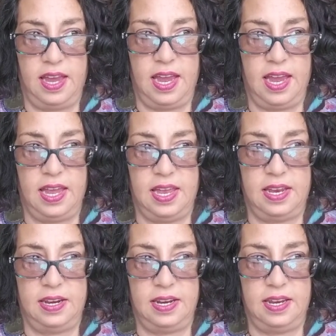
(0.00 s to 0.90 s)

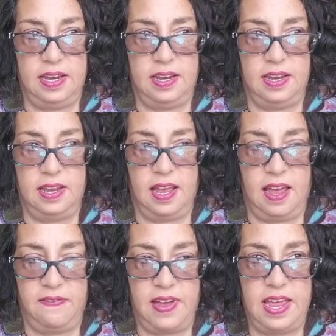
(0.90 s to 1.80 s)
And
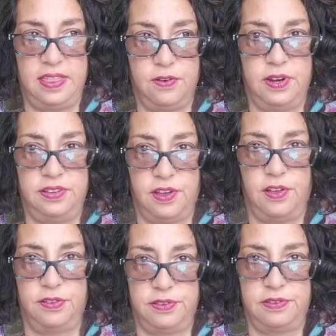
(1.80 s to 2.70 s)
I find the
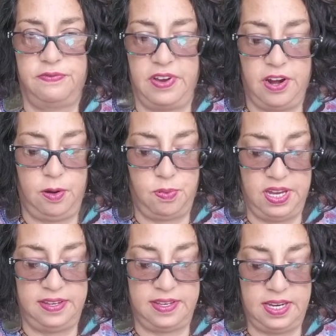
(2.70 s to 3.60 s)
results very
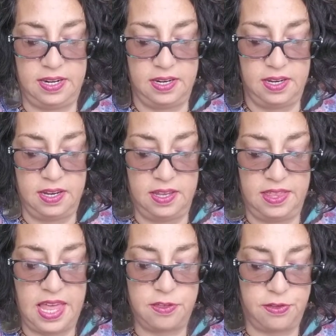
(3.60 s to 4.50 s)
pleasing.
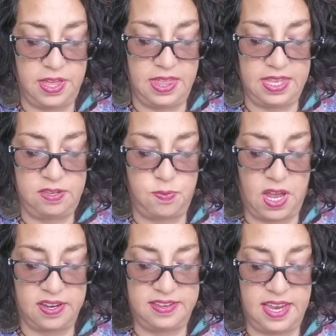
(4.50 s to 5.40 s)
The other thing this
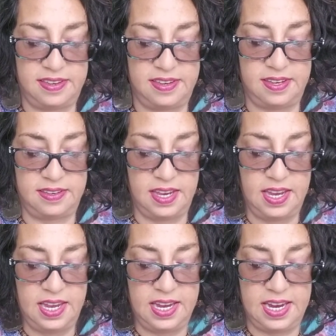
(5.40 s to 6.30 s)
box says is
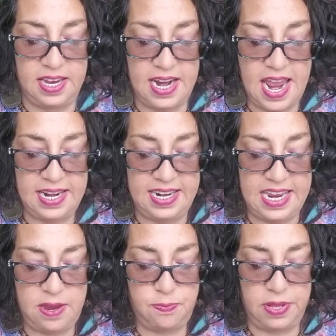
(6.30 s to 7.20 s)
connect
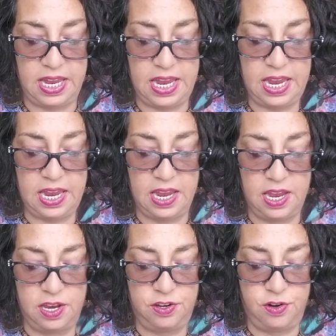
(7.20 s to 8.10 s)
deeply
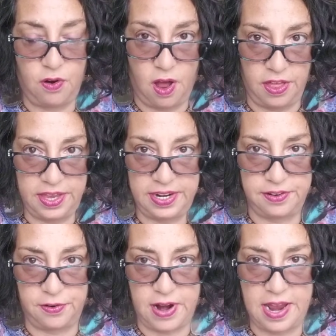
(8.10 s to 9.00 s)
to all that
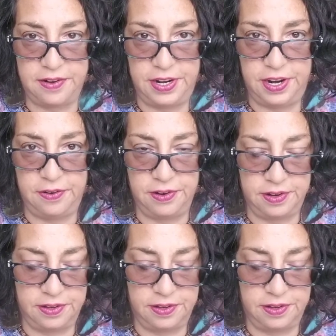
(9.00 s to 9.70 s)
is around you.